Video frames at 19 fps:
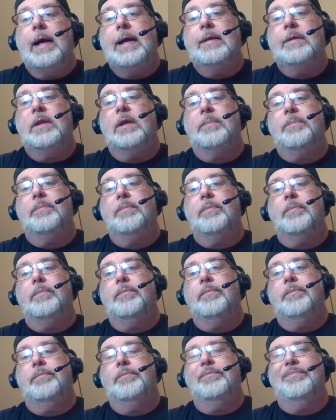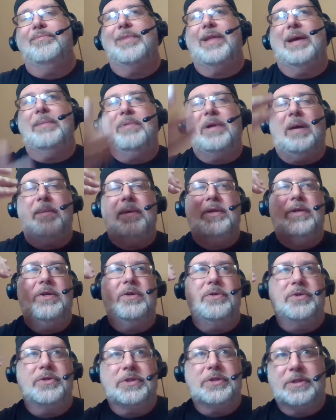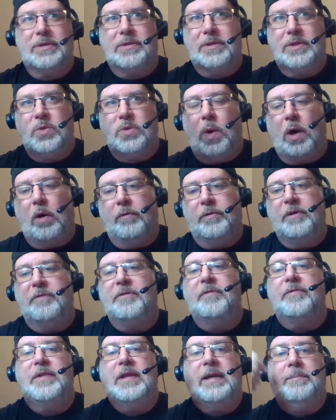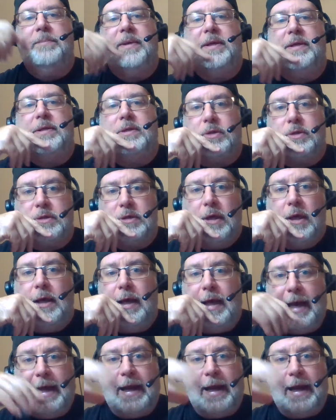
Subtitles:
I end up I probably use 12 to 15 pictures.